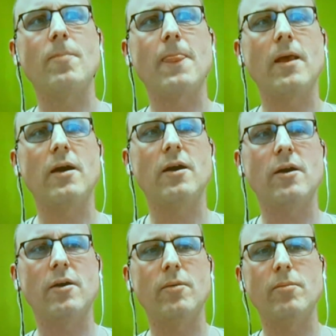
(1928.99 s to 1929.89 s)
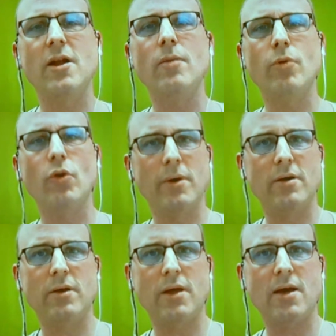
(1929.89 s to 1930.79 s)
uh, Michael Böhmer
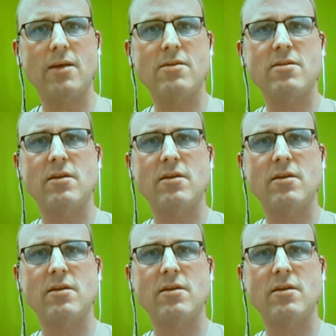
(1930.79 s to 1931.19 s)
has uh,